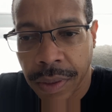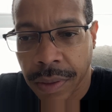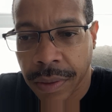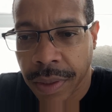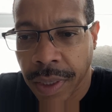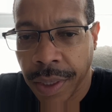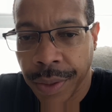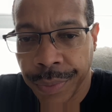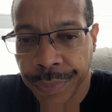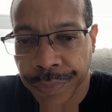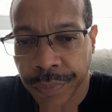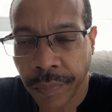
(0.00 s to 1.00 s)
So
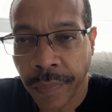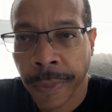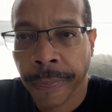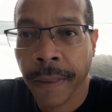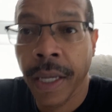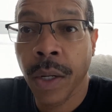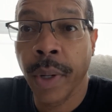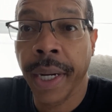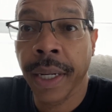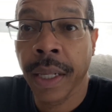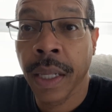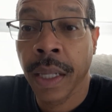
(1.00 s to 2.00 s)
anyway,